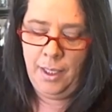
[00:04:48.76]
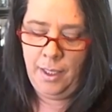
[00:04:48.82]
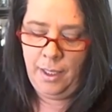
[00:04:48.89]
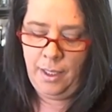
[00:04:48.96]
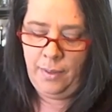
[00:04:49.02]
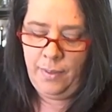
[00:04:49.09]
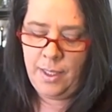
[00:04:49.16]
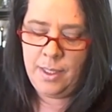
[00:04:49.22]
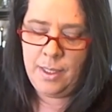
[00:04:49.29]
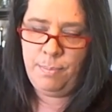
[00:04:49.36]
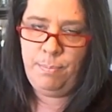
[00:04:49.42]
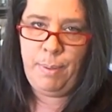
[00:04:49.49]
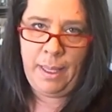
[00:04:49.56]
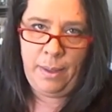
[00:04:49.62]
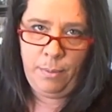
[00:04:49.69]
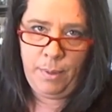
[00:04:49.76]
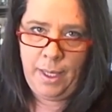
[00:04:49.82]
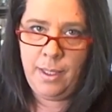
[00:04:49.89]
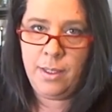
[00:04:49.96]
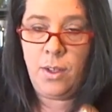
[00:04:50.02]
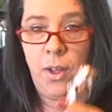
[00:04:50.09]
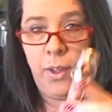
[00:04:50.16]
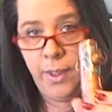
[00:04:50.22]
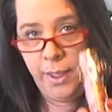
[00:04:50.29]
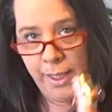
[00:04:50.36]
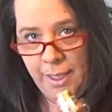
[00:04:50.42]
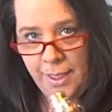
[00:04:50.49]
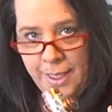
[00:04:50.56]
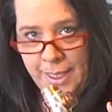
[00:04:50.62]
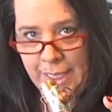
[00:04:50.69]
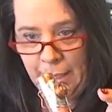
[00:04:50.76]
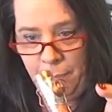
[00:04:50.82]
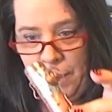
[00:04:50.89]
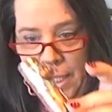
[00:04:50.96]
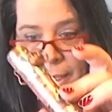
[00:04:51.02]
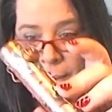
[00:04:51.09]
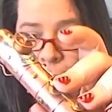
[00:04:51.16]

and this, by the way, is called Little Steamy.